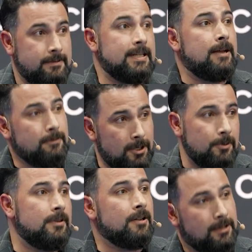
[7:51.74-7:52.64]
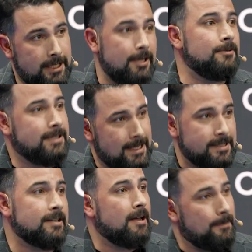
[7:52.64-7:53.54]
download the Clio
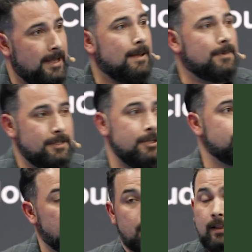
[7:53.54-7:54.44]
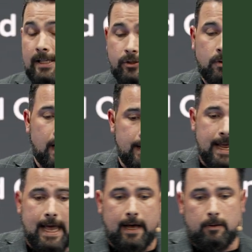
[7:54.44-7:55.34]
desktop app and use it, or at least try
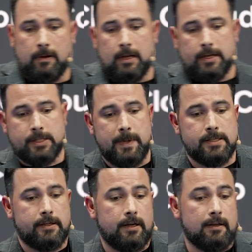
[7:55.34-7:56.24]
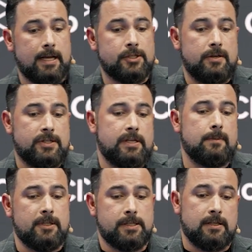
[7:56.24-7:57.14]
it out. Because basically it allows you to
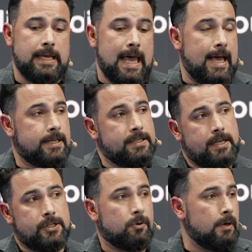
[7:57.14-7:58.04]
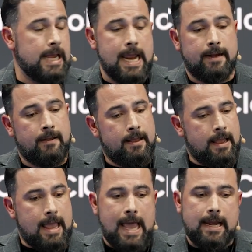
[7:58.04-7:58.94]
seamlessly access, create,
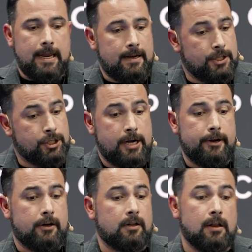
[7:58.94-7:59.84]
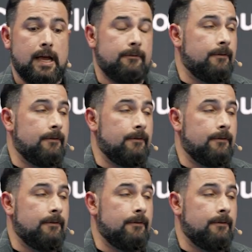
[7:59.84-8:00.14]
edit and share your client